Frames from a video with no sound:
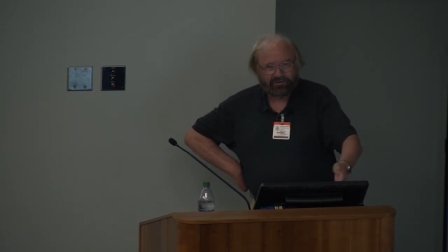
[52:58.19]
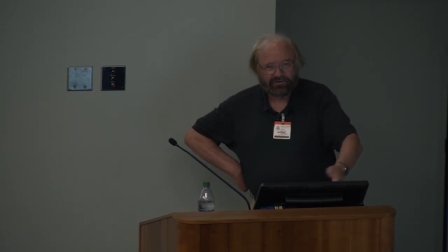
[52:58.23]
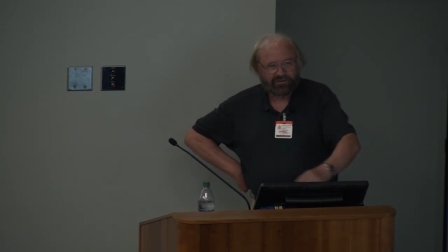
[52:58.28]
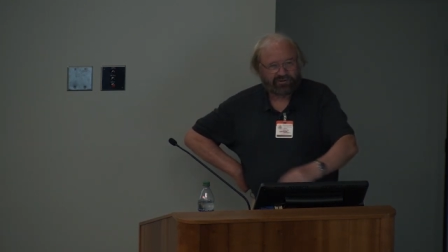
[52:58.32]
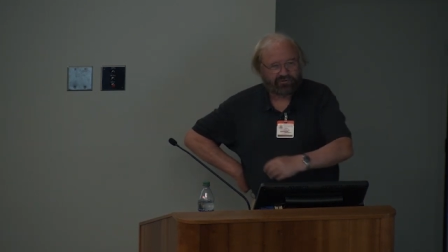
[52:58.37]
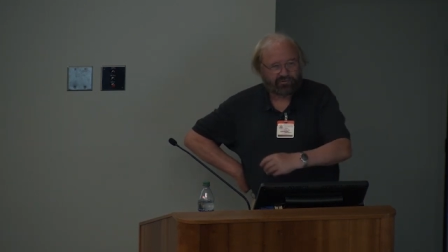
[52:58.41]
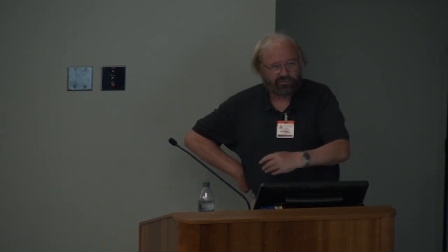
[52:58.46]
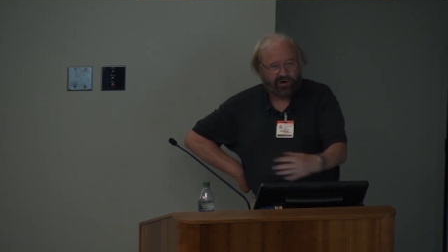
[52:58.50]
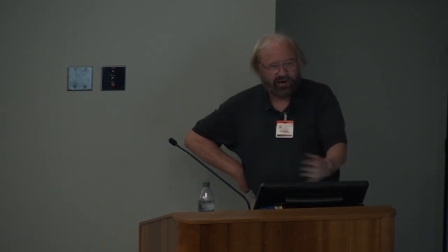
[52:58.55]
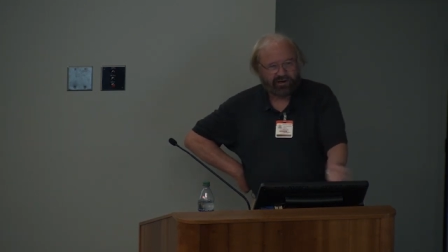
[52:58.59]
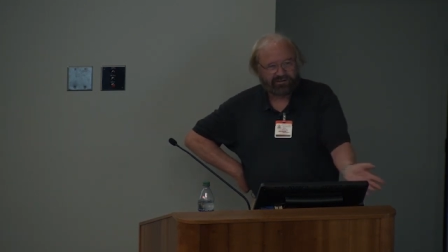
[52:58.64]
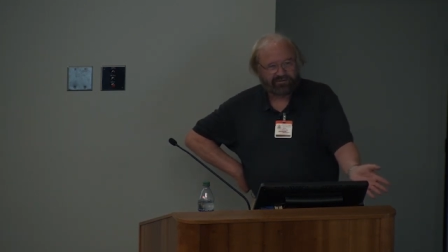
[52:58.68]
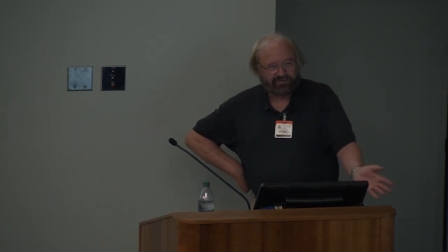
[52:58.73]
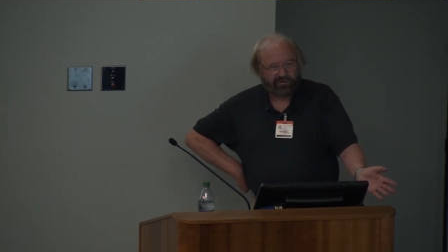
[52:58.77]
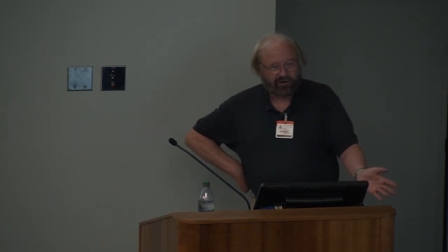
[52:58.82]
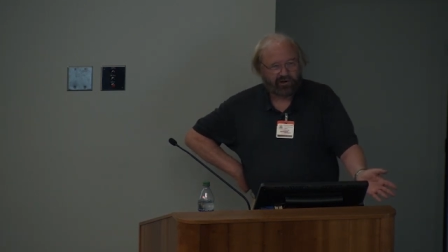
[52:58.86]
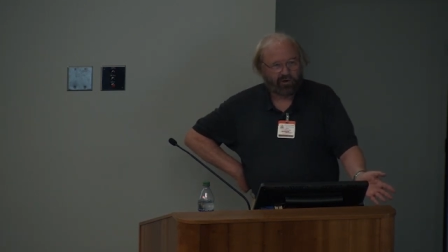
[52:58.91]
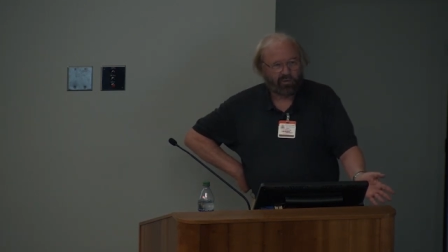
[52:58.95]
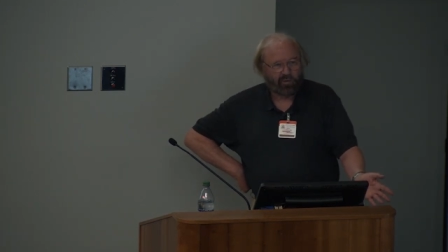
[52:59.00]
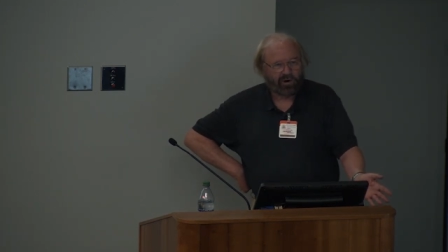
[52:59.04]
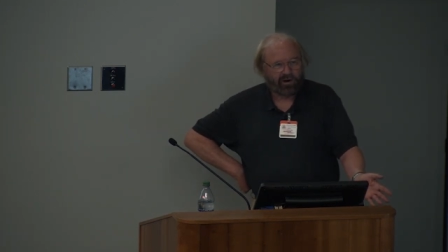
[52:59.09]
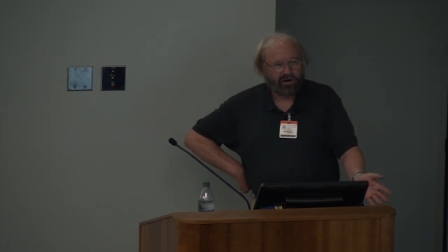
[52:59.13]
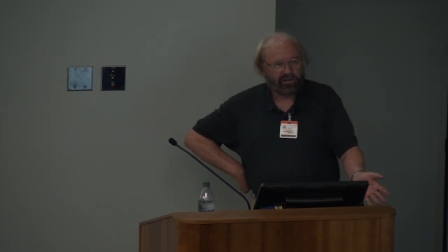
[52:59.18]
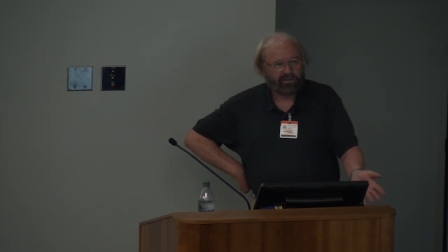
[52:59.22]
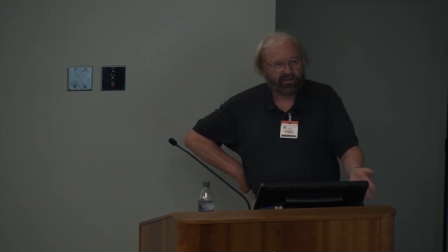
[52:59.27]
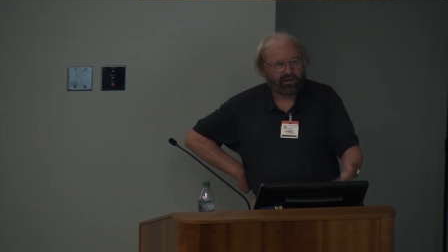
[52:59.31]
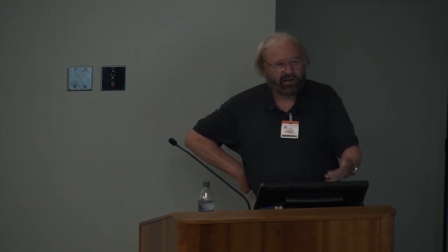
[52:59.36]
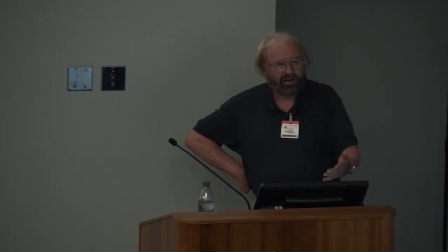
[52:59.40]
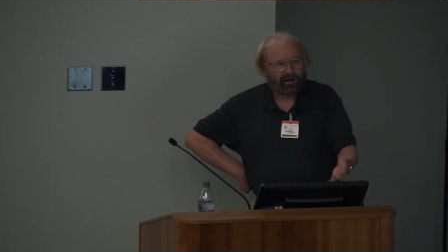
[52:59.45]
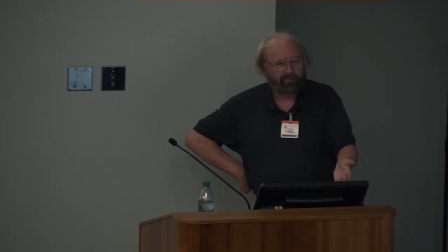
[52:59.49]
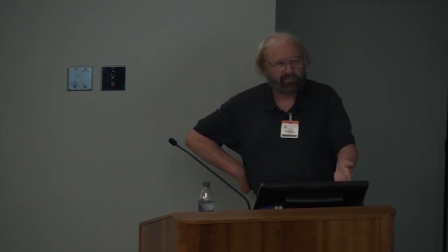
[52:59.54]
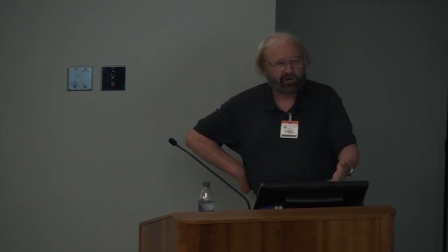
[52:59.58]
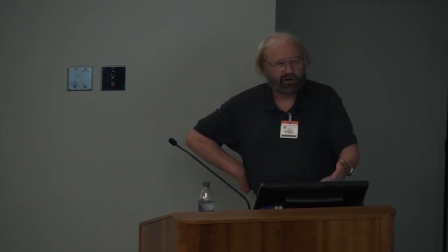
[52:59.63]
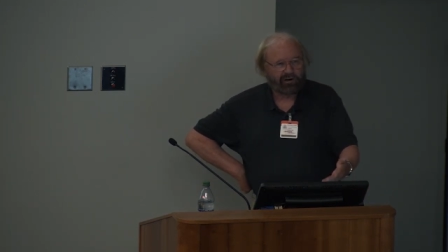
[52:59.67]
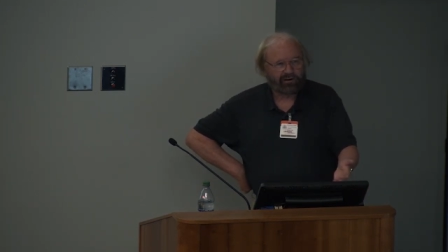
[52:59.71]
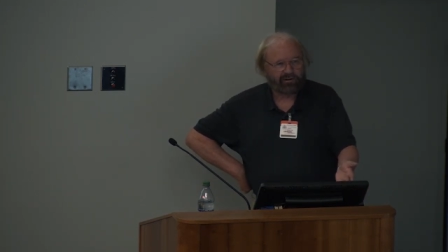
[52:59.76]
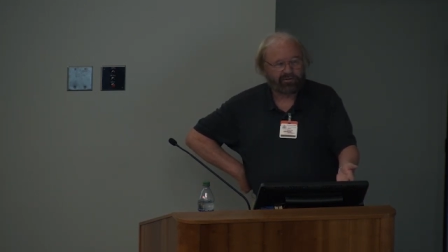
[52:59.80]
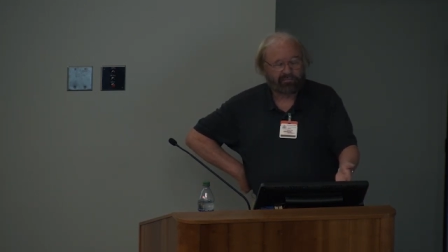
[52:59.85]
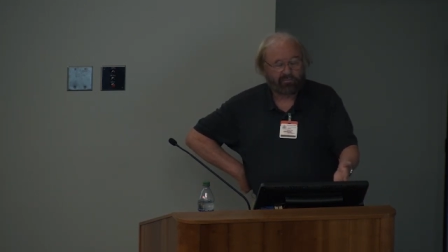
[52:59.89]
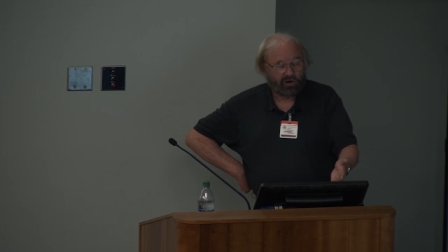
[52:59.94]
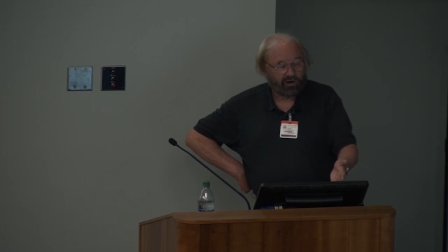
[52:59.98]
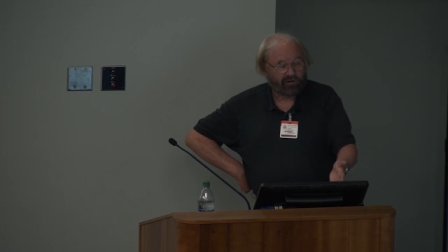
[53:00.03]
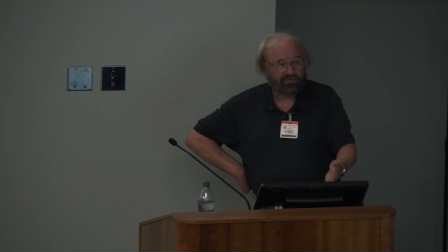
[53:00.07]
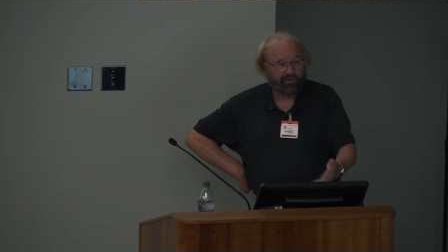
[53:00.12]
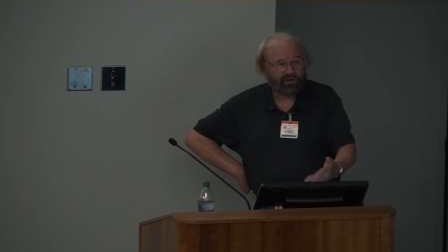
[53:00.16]
We just write straight away in the, elaborated,
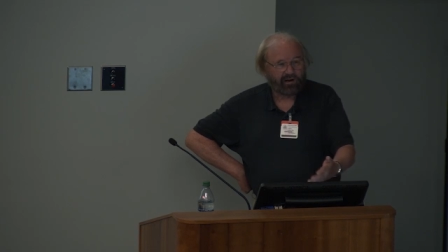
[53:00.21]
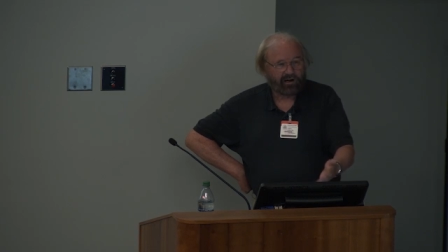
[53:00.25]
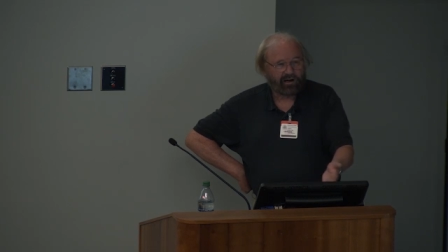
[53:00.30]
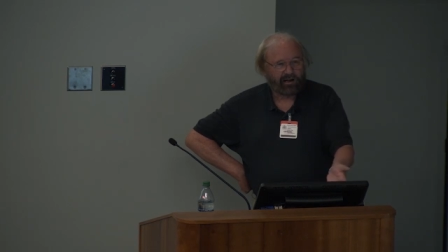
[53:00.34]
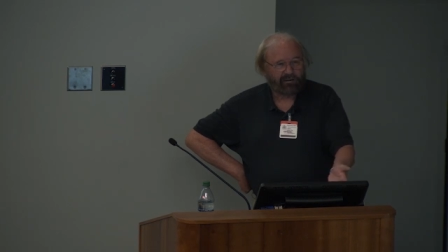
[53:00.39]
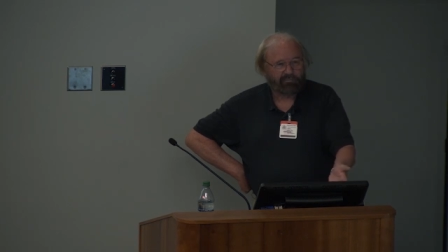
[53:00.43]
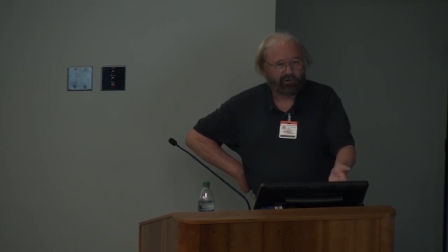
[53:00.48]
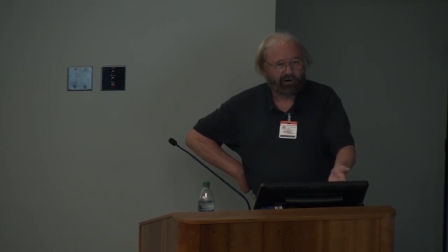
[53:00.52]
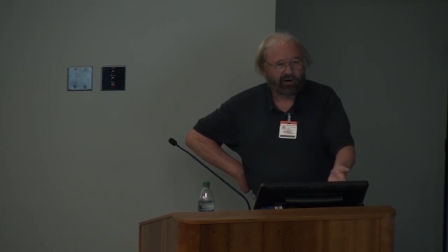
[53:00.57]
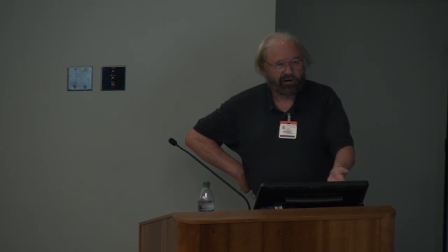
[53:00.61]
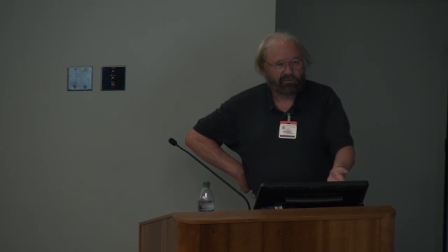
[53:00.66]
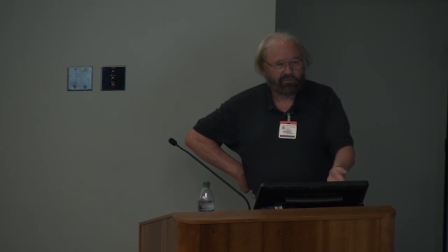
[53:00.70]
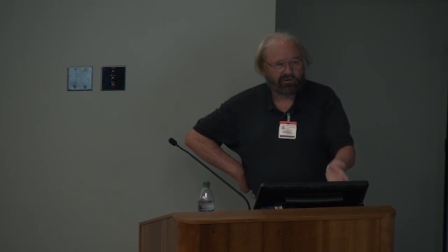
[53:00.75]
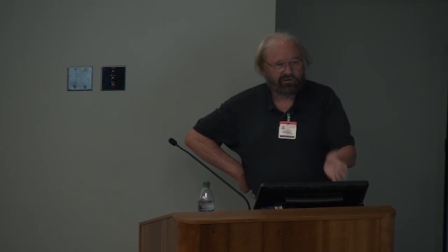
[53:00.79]
the modified elaborator.